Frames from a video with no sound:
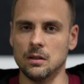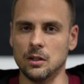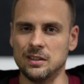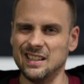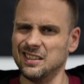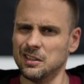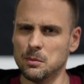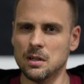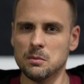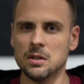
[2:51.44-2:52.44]
a decent
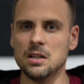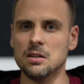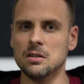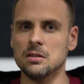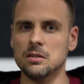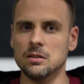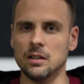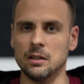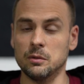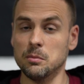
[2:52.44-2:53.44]
amount of money on,
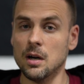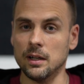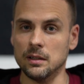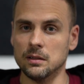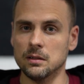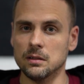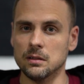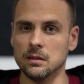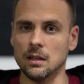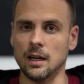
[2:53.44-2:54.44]
and it was mine.
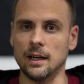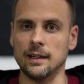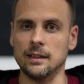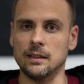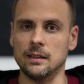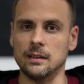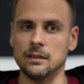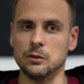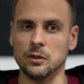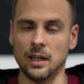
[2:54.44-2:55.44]
I
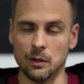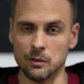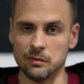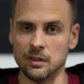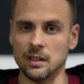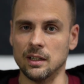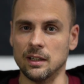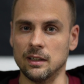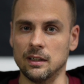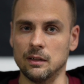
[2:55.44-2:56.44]
took care of it, and
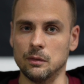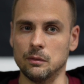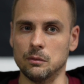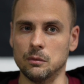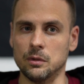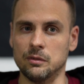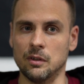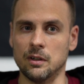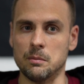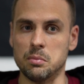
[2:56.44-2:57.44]
I was
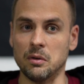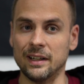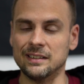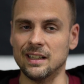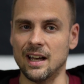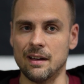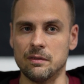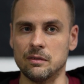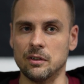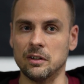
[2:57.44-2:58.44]
very blessed to
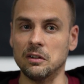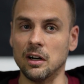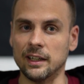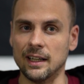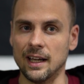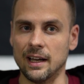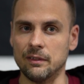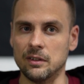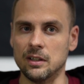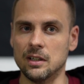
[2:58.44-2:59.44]
have it, very lucky to
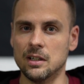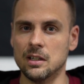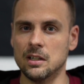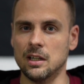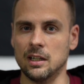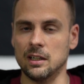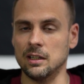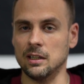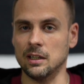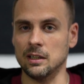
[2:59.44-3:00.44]
have it, and
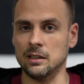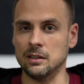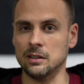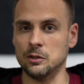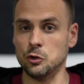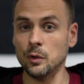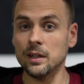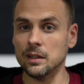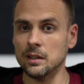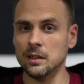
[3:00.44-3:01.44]
I, I
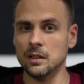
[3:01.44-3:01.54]
enjoyed it.